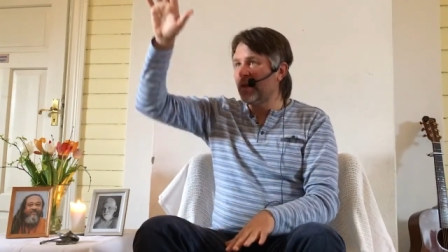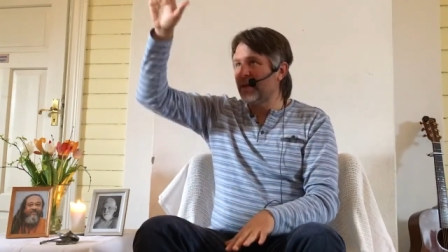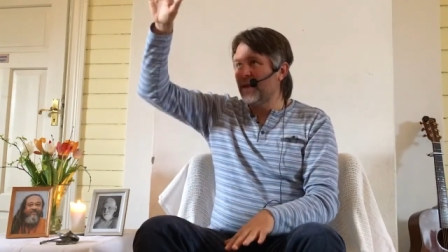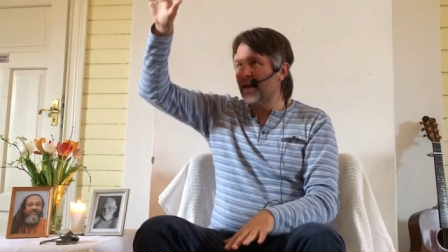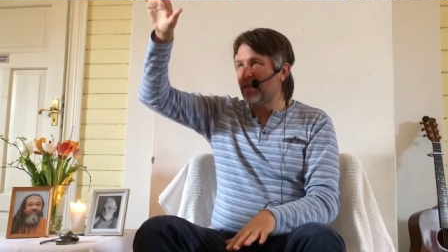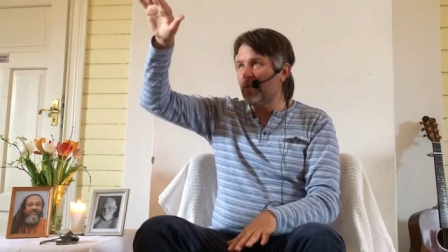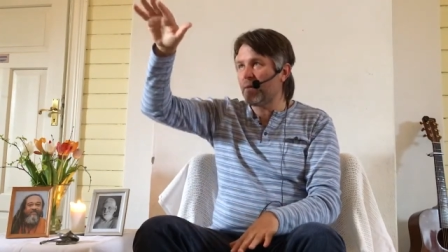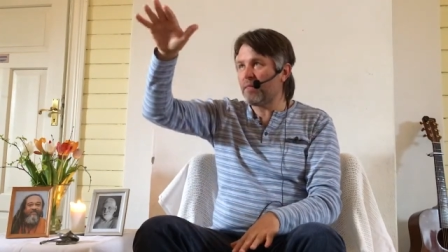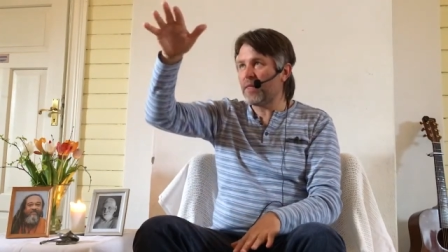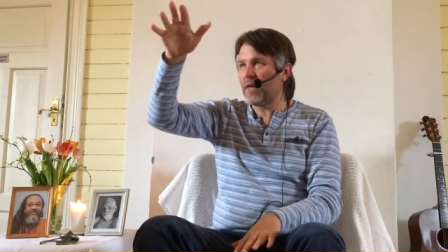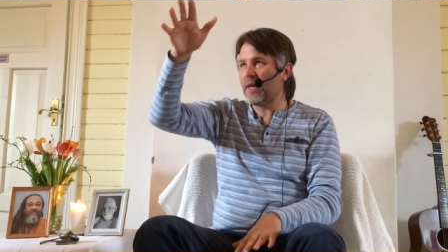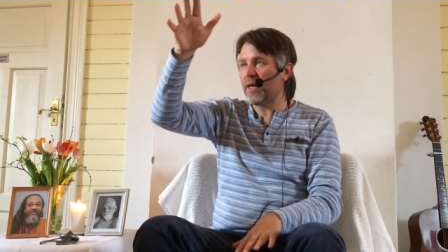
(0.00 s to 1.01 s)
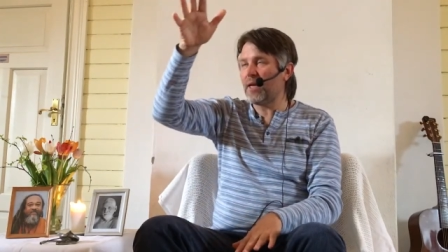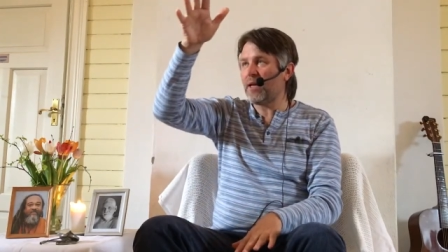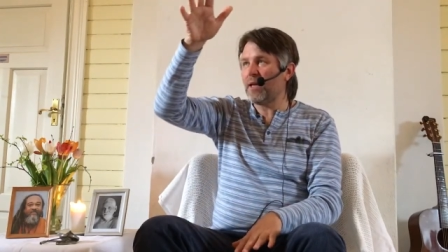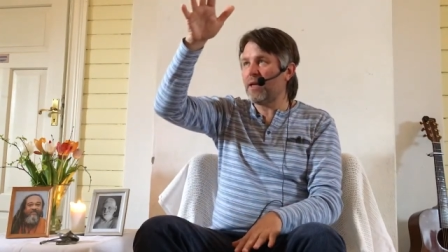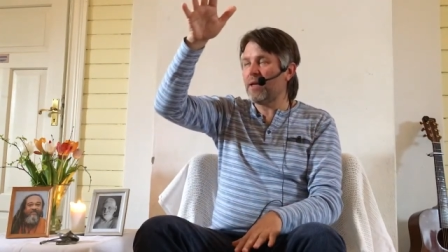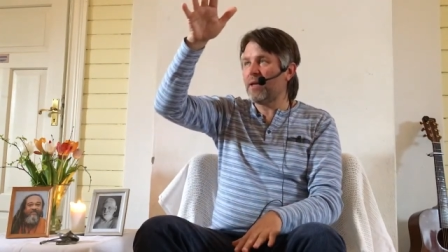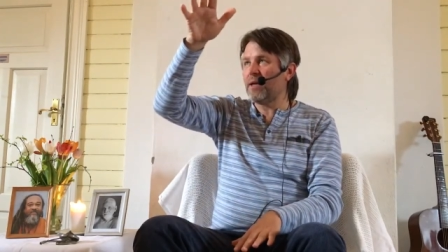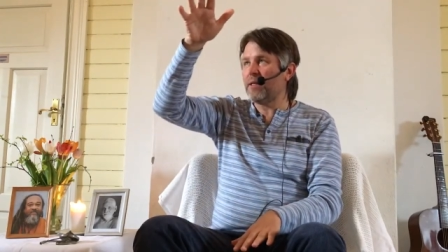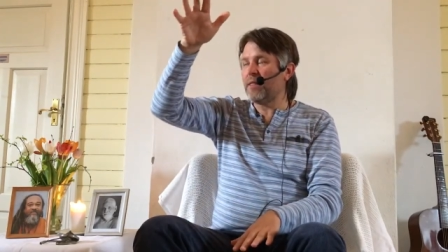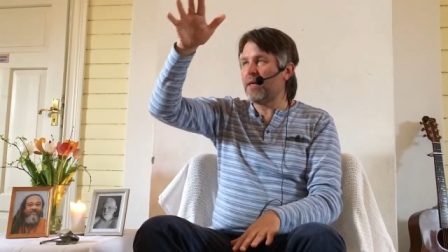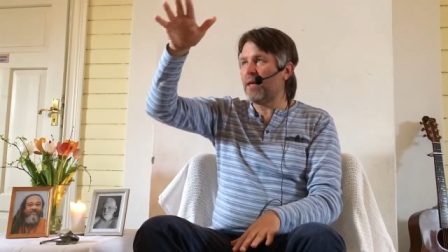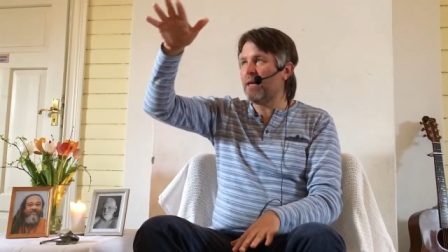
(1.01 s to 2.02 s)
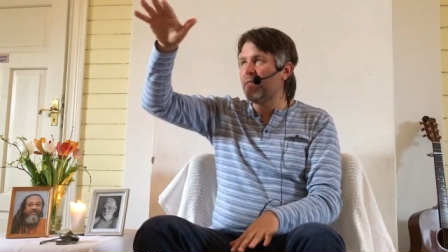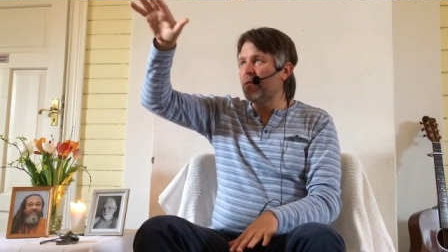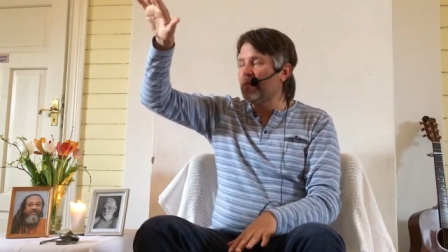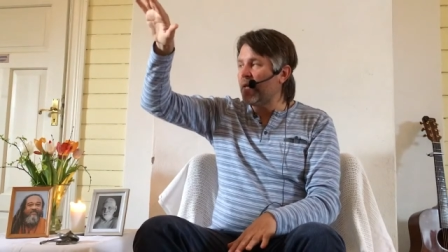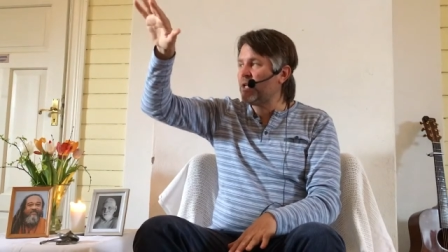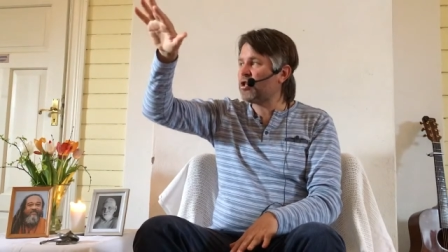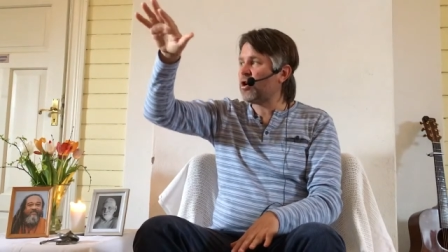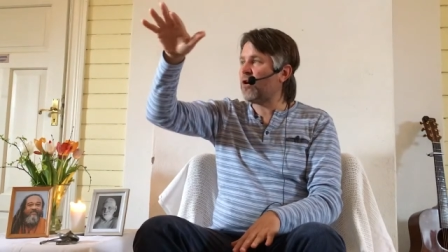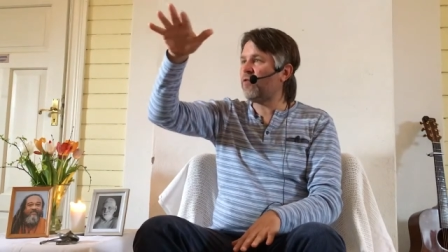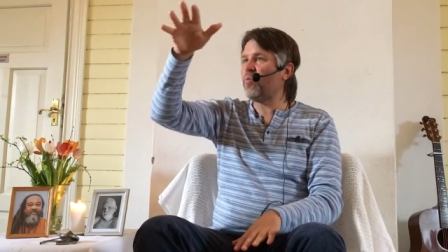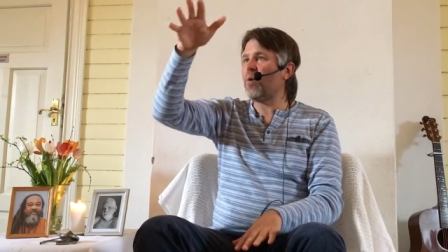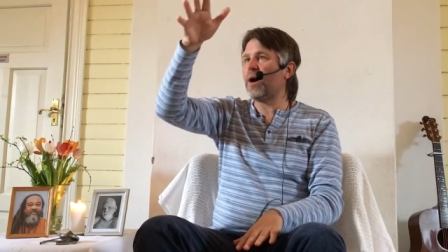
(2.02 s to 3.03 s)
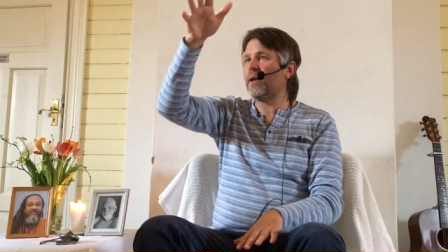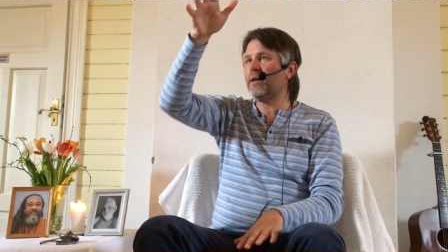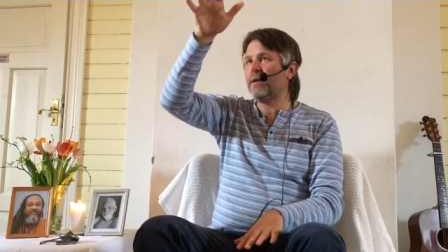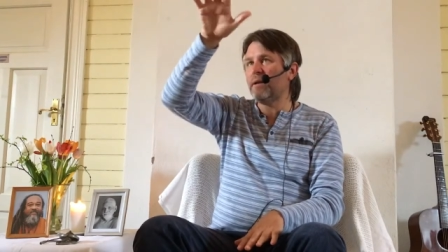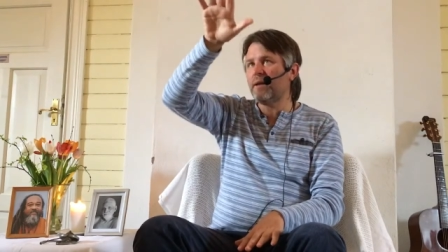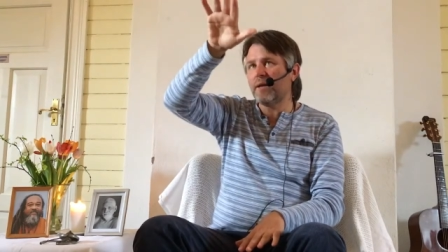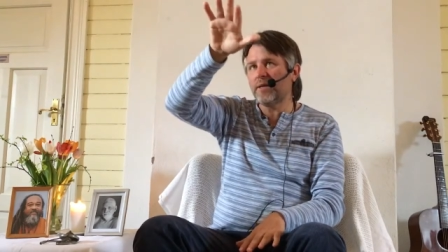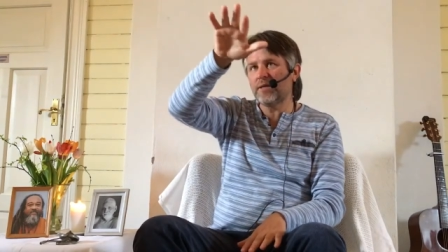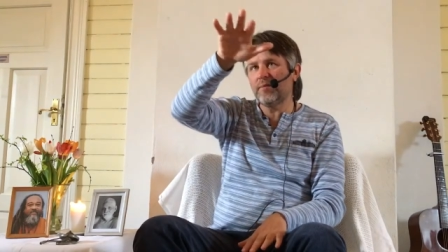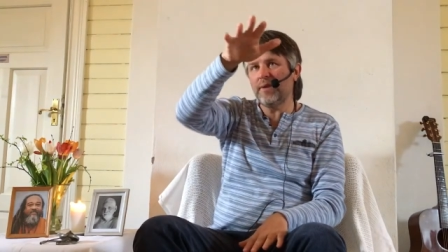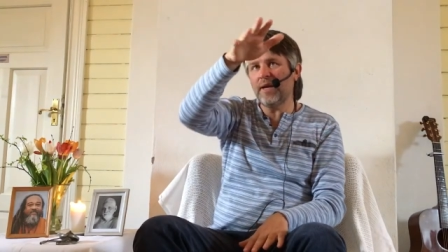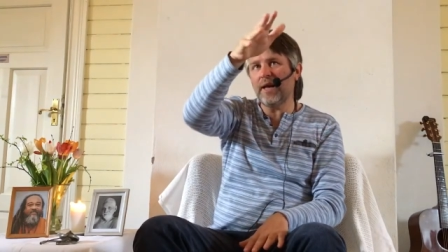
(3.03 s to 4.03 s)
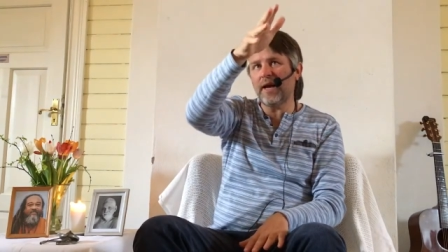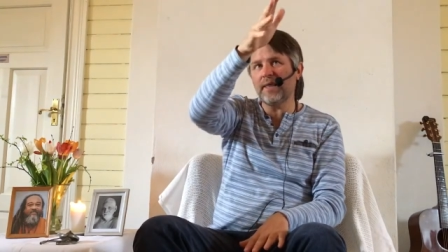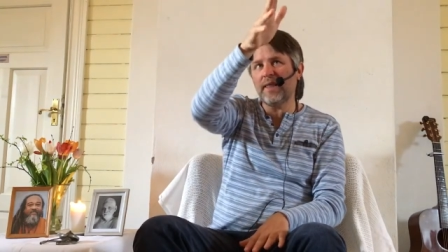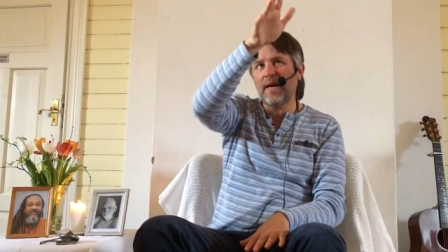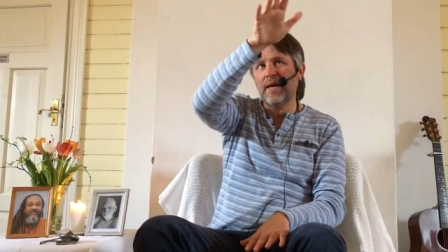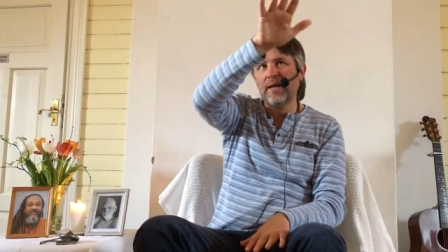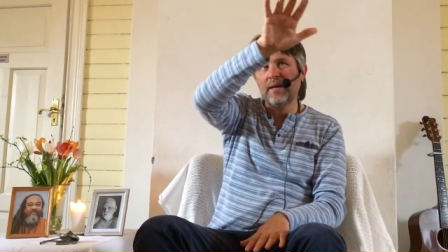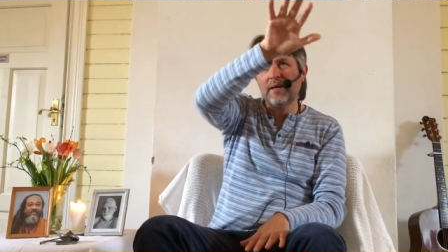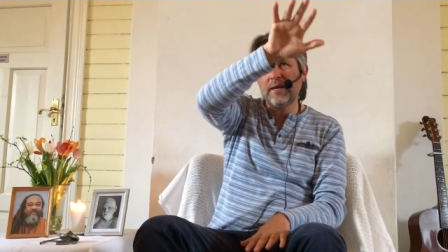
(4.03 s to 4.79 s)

Yet that the, the, the nature of one is to be like that,